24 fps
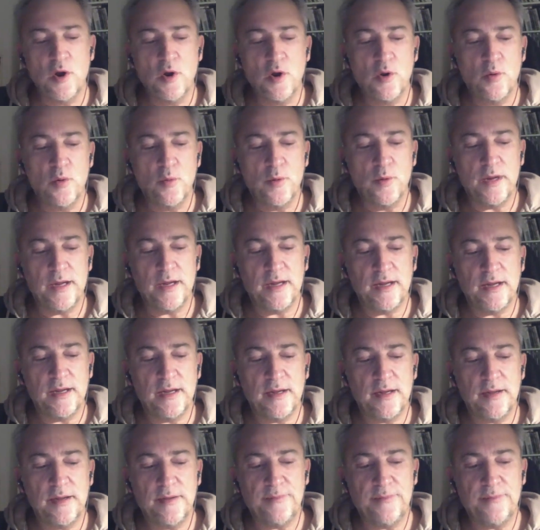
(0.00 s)

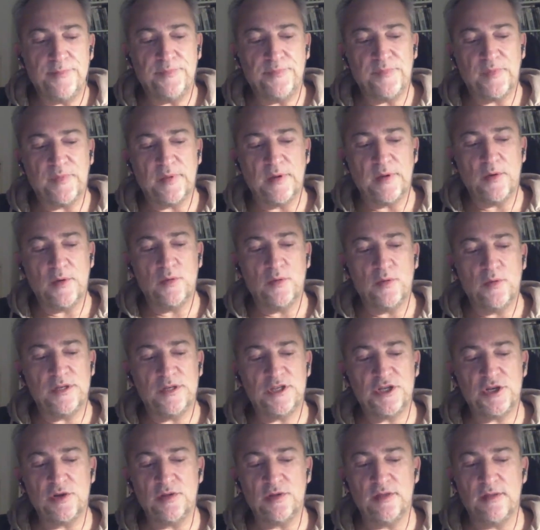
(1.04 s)
we
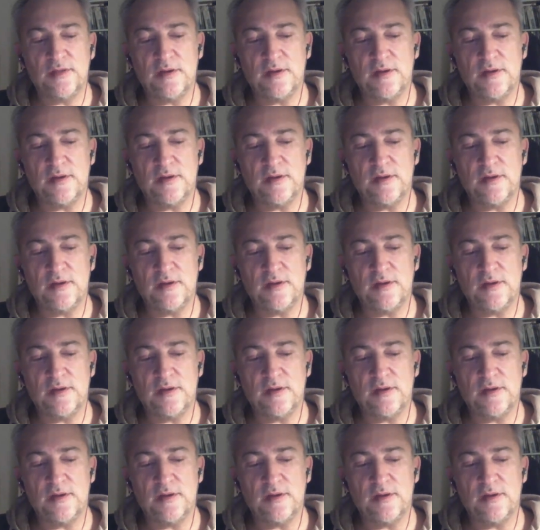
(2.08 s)
shot